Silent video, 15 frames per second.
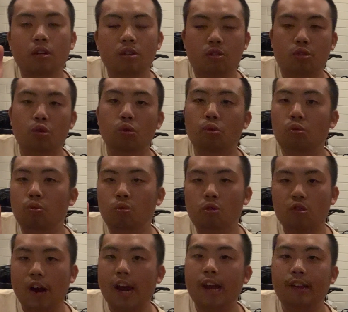school,
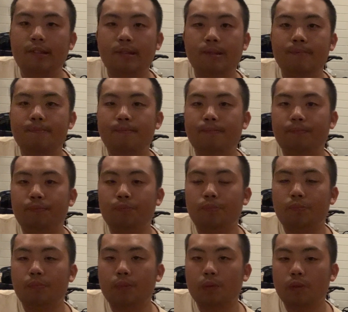grades,
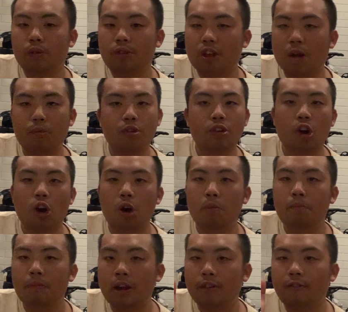stable
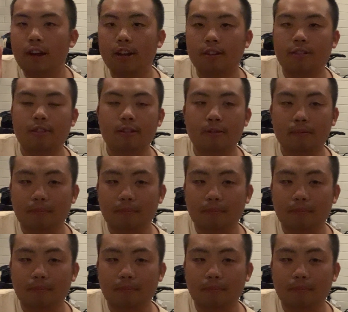job, invest,